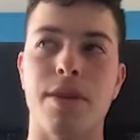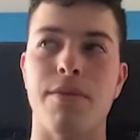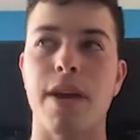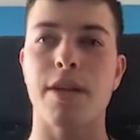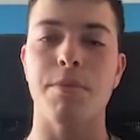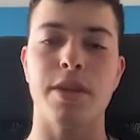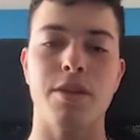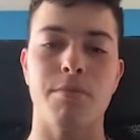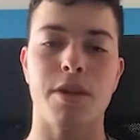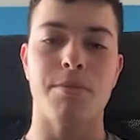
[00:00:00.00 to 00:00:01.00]
affect me
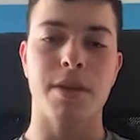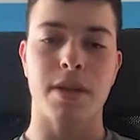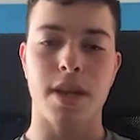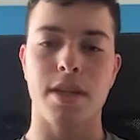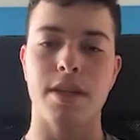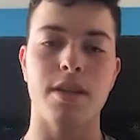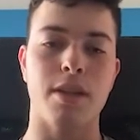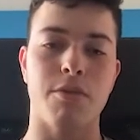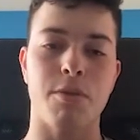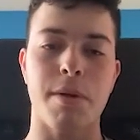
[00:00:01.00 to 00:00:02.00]
too much because I still
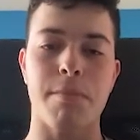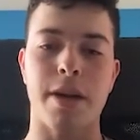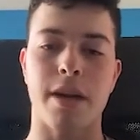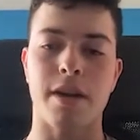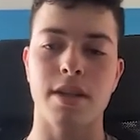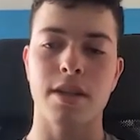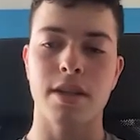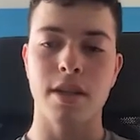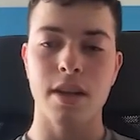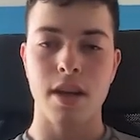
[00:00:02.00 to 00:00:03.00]
lived with my parents.
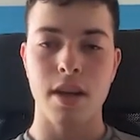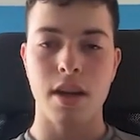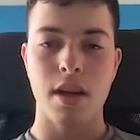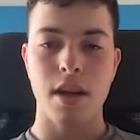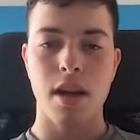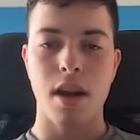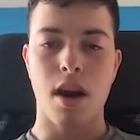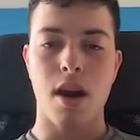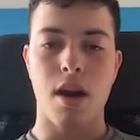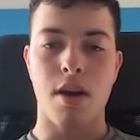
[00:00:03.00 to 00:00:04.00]

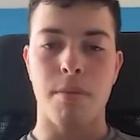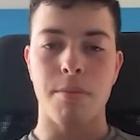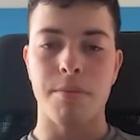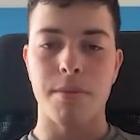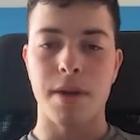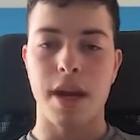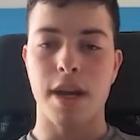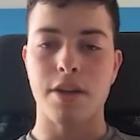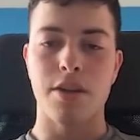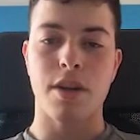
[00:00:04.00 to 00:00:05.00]
And
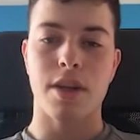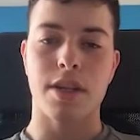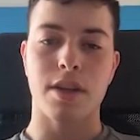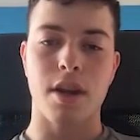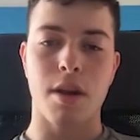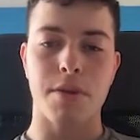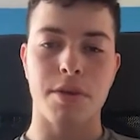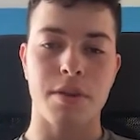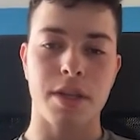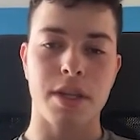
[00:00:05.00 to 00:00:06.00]
I just saw it as a good
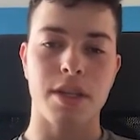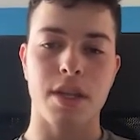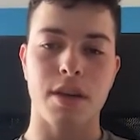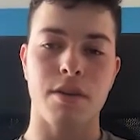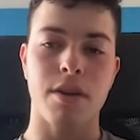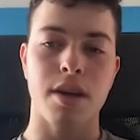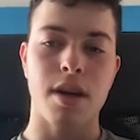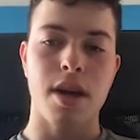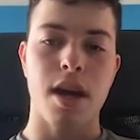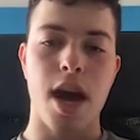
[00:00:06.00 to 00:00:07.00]
opportunity. So
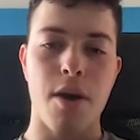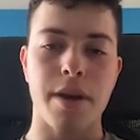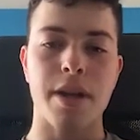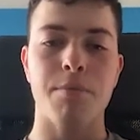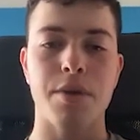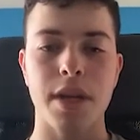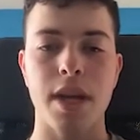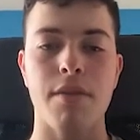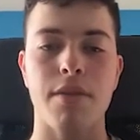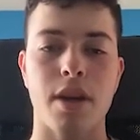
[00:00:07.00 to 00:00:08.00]
I went in pretty
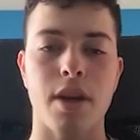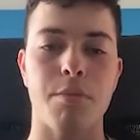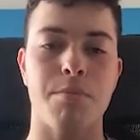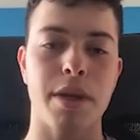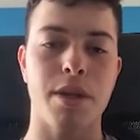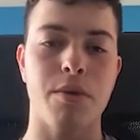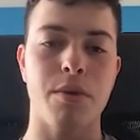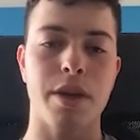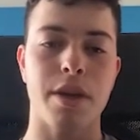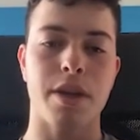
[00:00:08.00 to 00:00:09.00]
heavy on
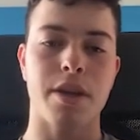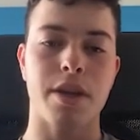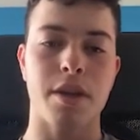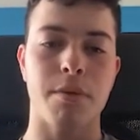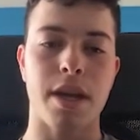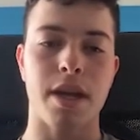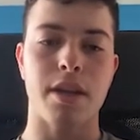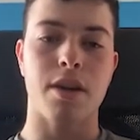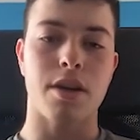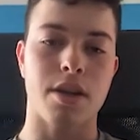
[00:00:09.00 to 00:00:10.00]
Bitcoin, Ethereum,
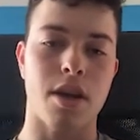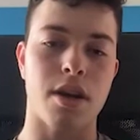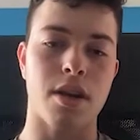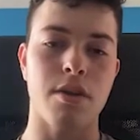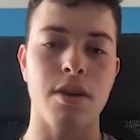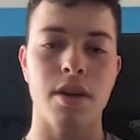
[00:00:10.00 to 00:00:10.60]
and Cardano.